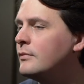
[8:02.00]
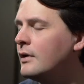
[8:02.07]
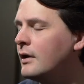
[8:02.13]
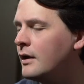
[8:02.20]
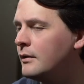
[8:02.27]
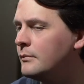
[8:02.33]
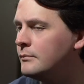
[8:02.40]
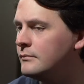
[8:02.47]

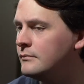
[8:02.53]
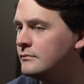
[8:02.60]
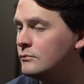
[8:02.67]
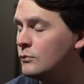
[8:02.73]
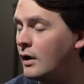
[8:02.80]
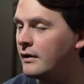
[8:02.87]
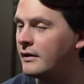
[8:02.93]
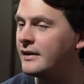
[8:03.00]
an
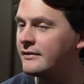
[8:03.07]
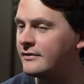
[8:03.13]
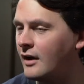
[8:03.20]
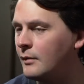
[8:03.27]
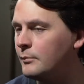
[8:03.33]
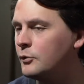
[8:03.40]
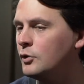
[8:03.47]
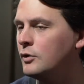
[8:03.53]

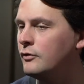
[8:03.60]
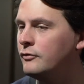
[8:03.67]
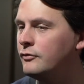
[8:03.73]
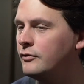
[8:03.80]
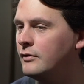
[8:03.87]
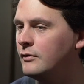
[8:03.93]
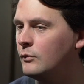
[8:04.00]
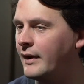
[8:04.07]
example
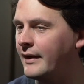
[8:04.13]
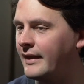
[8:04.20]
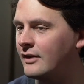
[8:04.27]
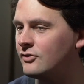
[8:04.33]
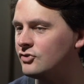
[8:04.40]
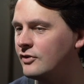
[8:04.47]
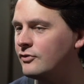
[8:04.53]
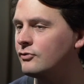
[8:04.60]
of where
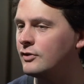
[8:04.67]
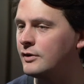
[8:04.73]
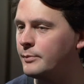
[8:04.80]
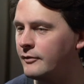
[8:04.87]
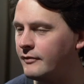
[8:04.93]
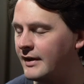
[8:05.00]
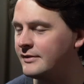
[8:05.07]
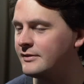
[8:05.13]
that shift's really
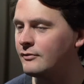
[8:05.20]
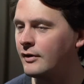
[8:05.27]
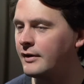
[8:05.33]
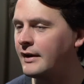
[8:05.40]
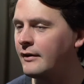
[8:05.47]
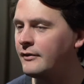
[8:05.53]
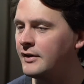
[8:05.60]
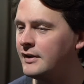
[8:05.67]
pervasive right
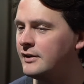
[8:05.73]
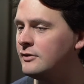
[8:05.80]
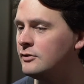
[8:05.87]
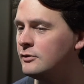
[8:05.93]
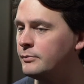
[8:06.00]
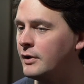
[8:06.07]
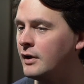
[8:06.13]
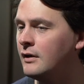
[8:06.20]
now in the
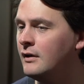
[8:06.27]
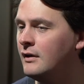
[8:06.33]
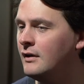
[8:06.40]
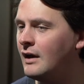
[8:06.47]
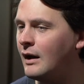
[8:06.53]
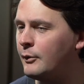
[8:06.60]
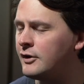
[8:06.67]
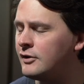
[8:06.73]
EU. But
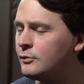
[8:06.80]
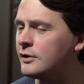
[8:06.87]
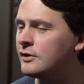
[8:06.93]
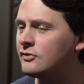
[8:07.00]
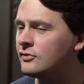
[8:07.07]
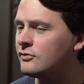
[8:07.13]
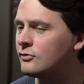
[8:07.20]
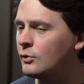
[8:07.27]
I wonder if we
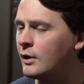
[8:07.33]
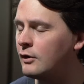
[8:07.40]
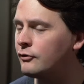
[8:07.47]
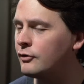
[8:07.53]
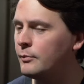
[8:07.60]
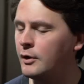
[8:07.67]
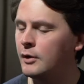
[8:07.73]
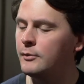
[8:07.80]
could just dwell
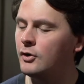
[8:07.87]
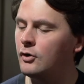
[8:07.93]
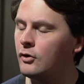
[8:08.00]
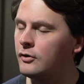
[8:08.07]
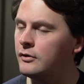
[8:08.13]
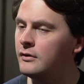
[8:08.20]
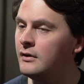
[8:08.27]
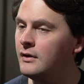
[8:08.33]
for a moment
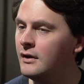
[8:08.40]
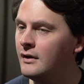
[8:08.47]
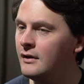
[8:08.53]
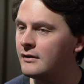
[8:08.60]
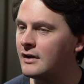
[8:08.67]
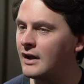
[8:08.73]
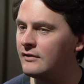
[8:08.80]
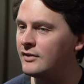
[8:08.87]
on
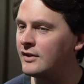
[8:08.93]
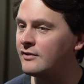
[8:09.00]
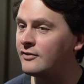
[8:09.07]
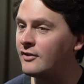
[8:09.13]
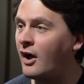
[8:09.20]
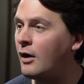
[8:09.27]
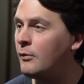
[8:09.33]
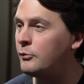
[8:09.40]
kind of an
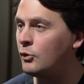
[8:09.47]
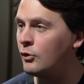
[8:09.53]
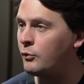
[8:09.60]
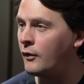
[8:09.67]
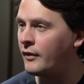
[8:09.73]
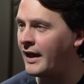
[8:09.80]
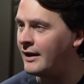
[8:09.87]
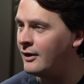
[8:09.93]
example of
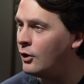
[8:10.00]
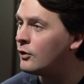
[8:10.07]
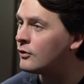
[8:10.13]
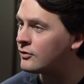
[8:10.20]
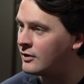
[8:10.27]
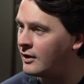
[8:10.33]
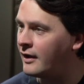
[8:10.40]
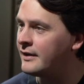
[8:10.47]
what that
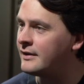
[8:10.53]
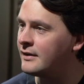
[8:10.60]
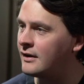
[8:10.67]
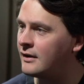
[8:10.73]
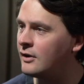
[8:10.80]
looks like. I